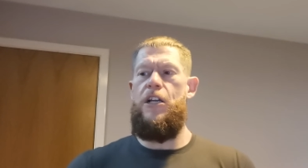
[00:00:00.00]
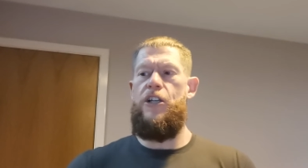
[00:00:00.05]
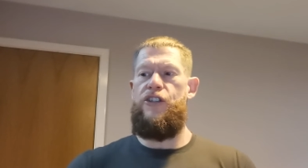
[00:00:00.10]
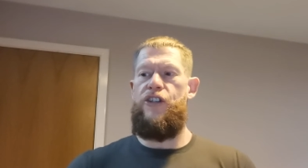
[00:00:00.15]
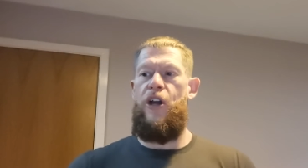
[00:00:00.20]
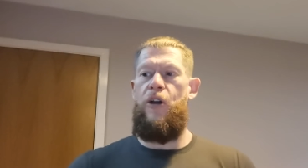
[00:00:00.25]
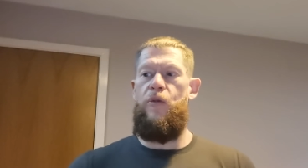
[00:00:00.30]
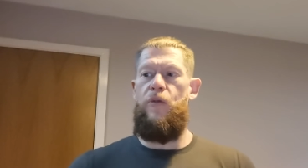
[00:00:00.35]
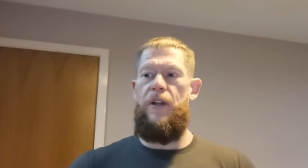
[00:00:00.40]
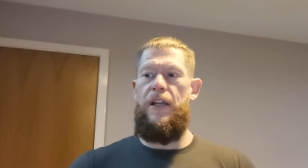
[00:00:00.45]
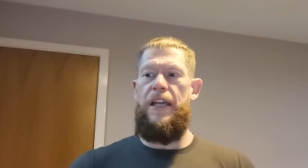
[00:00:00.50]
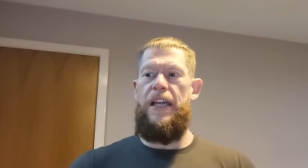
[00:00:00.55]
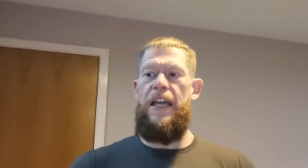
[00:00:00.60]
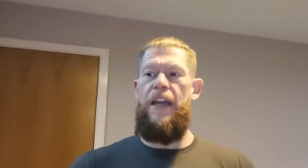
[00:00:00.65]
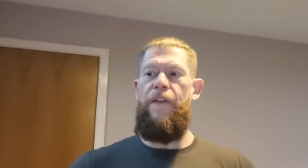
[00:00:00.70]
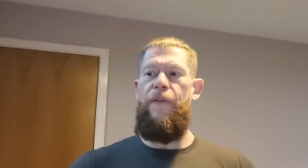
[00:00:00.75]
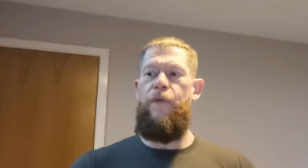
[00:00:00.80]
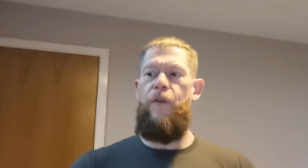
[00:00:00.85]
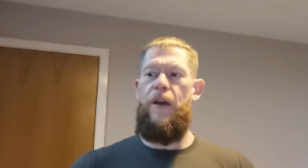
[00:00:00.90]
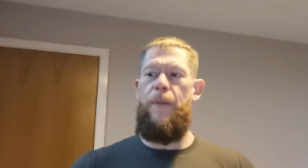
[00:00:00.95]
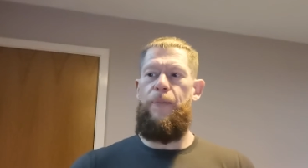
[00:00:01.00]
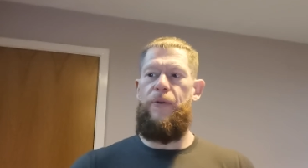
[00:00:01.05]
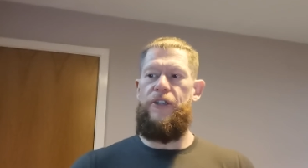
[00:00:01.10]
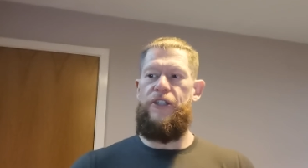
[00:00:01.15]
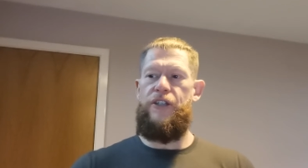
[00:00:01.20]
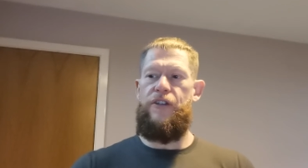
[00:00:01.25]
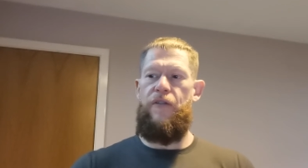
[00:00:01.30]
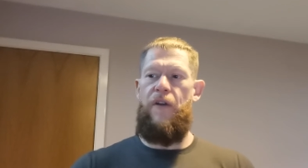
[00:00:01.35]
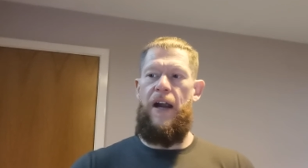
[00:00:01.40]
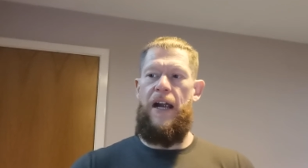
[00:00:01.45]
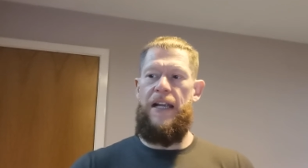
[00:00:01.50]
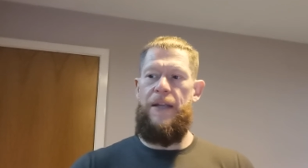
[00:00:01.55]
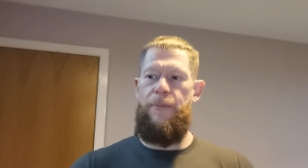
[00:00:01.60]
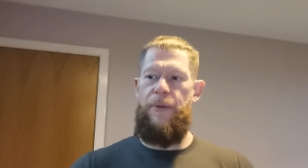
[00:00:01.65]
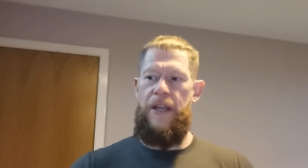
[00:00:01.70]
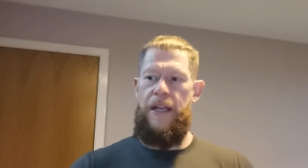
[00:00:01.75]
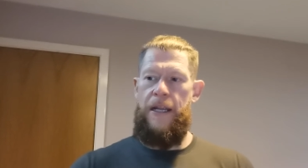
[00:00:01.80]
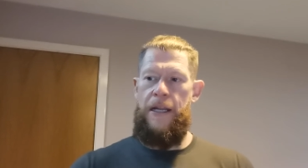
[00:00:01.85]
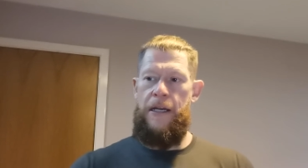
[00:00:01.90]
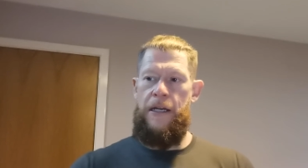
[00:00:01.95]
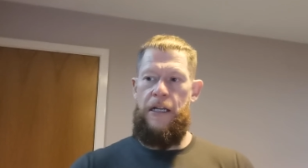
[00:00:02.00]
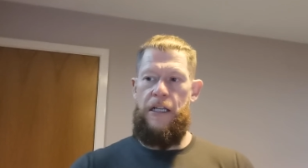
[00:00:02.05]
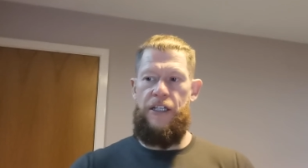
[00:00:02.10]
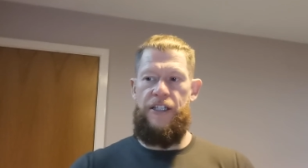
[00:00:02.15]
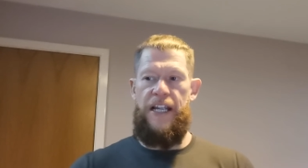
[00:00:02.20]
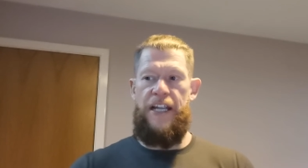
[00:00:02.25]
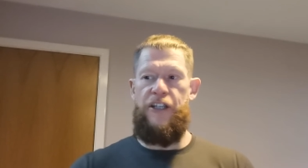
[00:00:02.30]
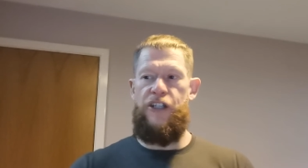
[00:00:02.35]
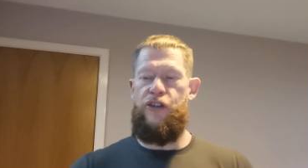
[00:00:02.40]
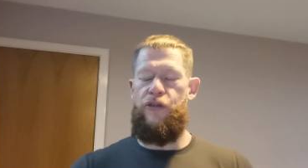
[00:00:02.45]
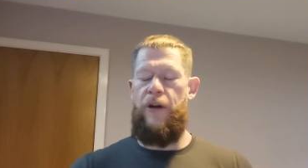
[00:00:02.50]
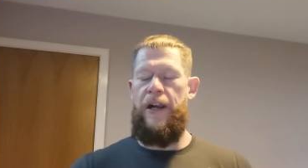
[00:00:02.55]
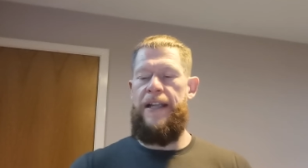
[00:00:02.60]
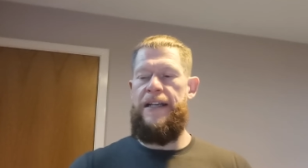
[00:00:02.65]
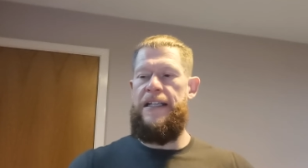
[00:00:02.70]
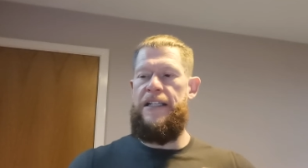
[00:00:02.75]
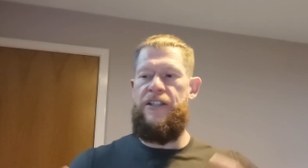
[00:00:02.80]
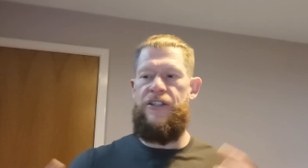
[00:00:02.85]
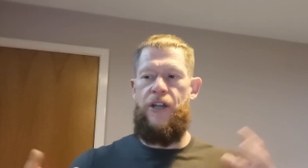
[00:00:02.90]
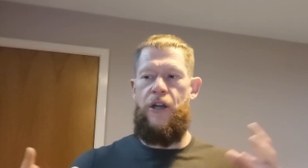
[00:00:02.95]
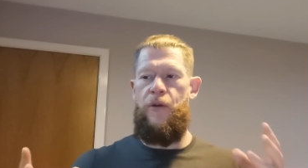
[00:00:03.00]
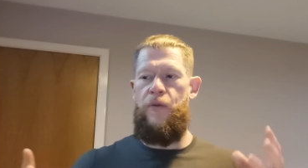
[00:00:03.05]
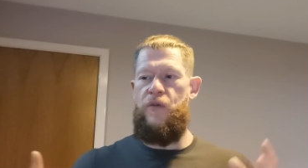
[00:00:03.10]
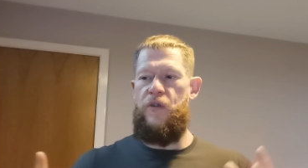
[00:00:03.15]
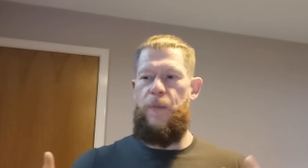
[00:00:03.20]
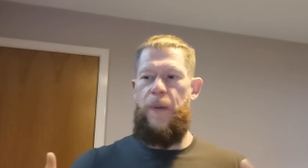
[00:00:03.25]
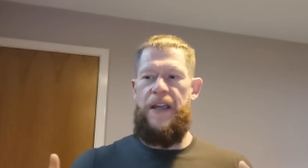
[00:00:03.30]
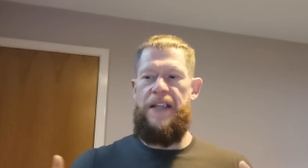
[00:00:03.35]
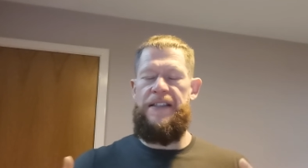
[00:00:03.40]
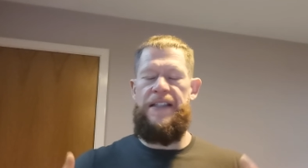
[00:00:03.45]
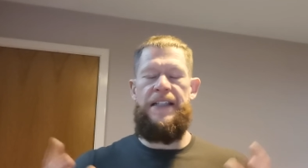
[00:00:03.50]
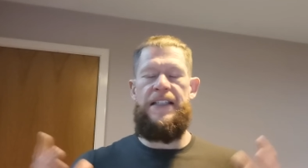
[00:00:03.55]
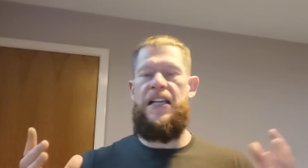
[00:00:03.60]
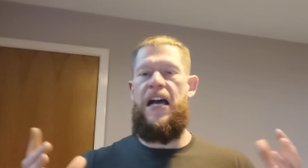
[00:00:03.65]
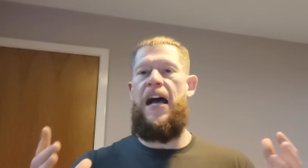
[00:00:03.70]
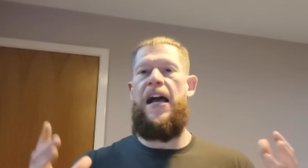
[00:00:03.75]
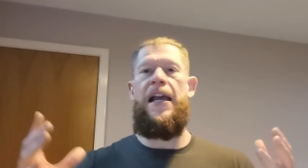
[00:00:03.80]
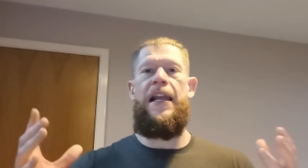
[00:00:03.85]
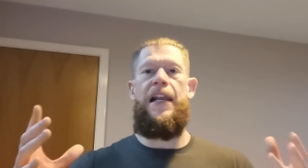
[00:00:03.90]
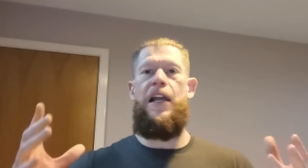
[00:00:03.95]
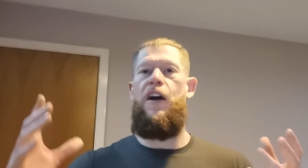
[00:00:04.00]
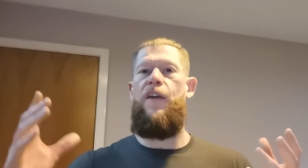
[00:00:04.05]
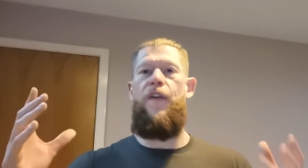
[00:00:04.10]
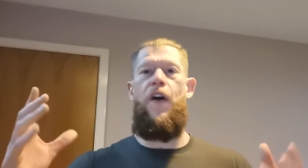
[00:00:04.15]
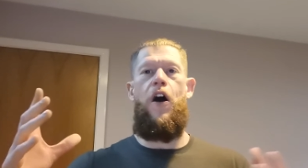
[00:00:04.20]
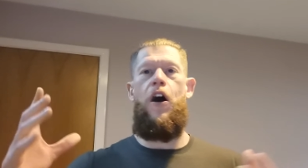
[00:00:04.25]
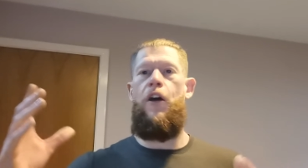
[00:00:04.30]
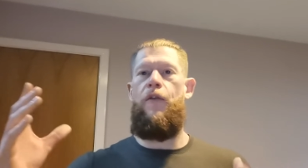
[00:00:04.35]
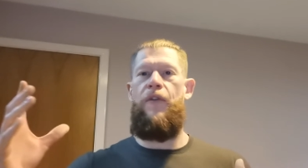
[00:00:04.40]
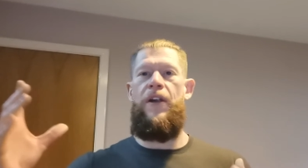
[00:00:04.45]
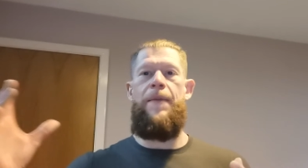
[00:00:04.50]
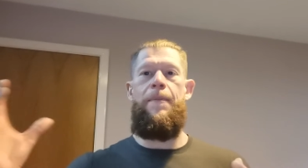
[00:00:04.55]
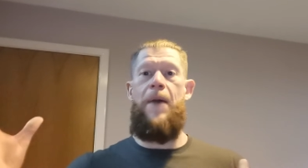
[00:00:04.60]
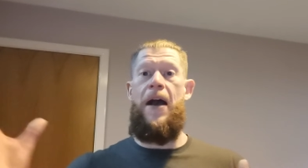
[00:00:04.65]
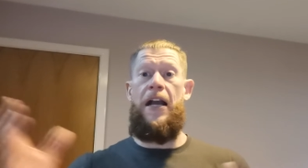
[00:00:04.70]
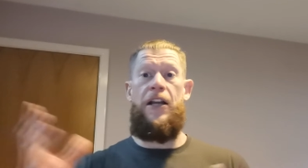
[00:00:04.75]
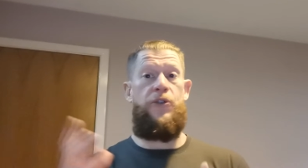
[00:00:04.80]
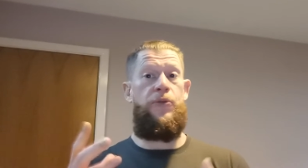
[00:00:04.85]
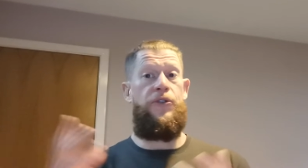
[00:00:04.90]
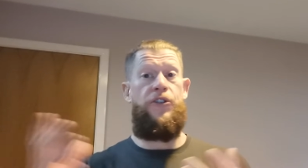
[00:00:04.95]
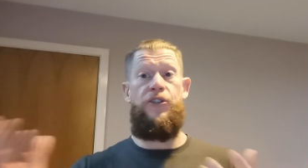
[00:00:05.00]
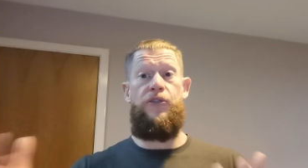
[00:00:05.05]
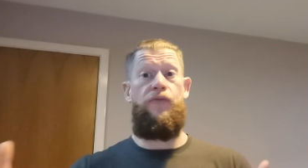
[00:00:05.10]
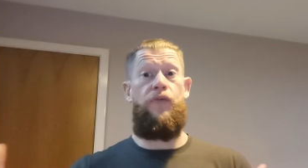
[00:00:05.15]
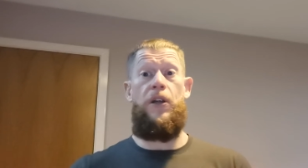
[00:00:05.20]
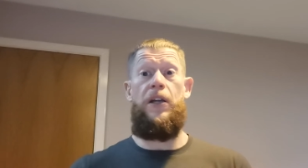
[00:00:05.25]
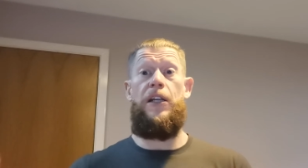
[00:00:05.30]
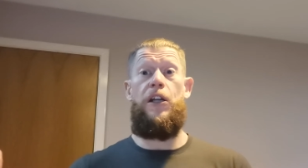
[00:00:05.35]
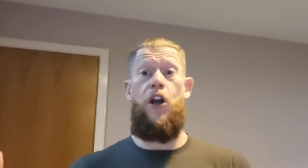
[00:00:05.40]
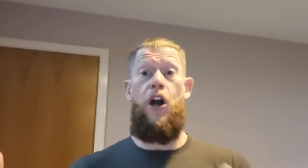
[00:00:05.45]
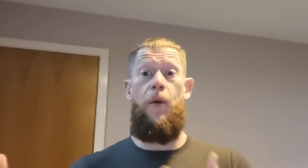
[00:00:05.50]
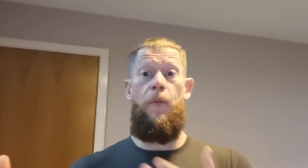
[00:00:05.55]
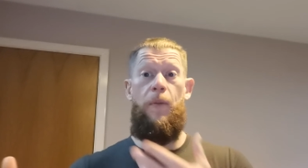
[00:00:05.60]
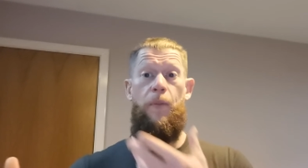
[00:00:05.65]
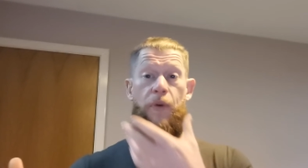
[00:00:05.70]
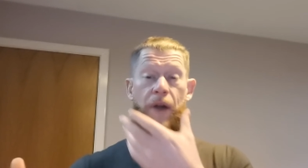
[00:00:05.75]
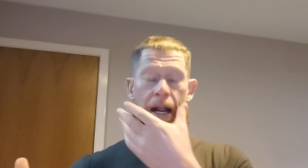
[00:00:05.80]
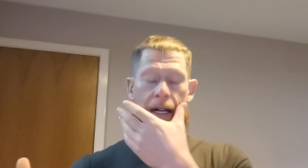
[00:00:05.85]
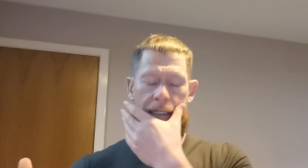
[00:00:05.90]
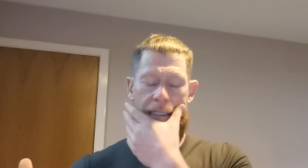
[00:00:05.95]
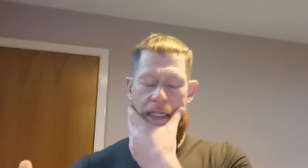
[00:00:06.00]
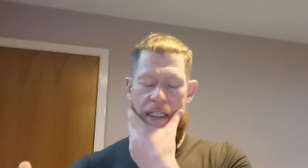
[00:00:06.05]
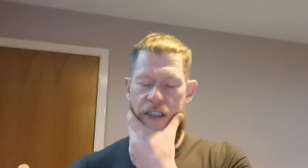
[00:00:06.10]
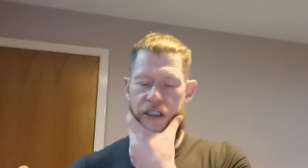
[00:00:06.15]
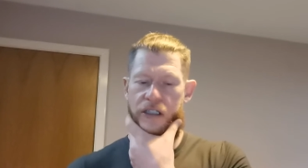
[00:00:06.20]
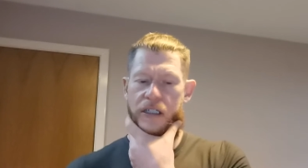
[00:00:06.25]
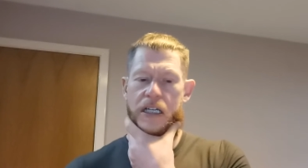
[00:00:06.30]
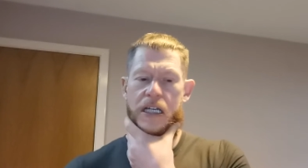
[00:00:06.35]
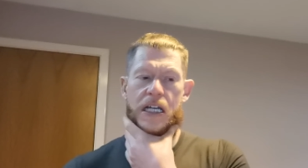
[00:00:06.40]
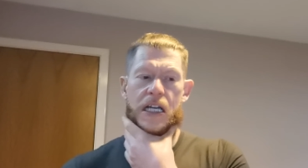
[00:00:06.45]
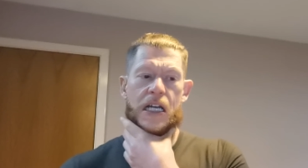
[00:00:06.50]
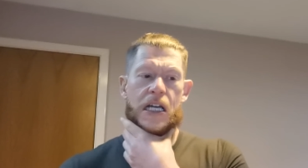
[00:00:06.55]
So if we're prescribing, say, training zones based entirely off heart rate max, which is a really common practice,